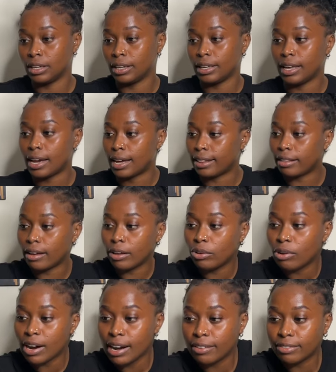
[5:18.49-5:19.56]
Yeah, there
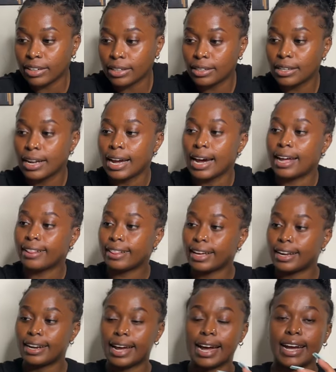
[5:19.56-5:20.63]
you have it. And
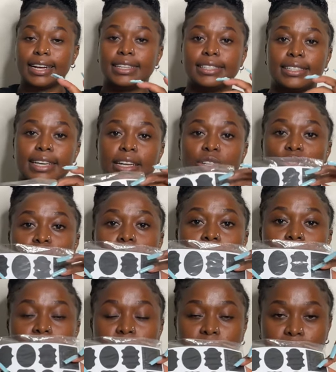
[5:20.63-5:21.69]
then I decided to
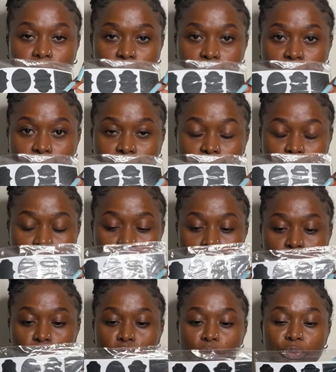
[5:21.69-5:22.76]
get these stickers.
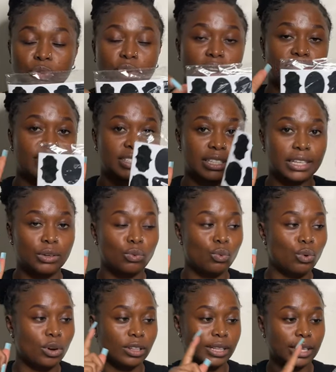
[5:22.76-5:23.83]
I hope you have seen
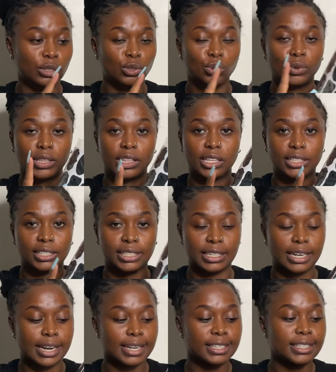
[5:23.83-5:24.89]
what they do with these
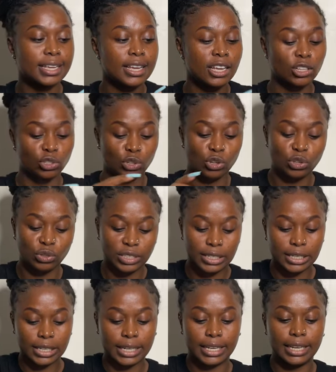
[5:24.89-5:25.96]
stickers. So you
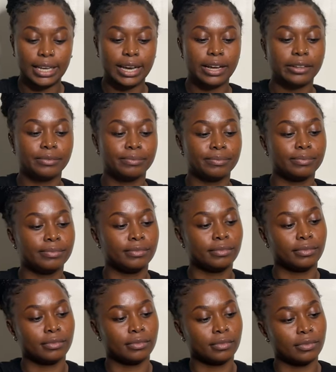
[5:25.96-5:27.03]
stick here,
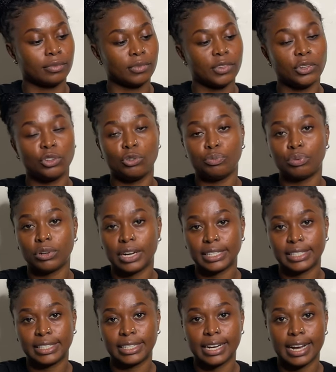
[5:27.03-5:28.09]
you put a
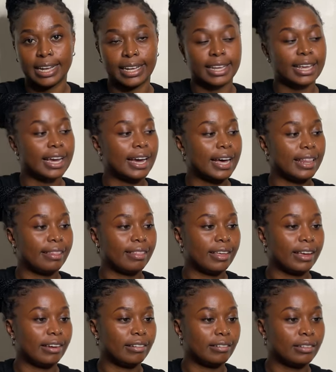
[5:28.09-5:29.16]
sticker here, and
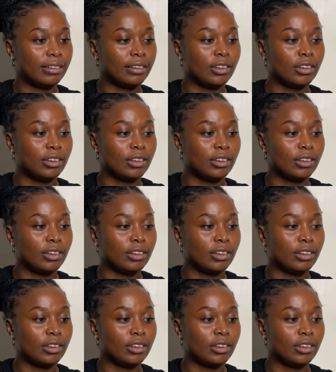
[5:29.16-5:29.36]
then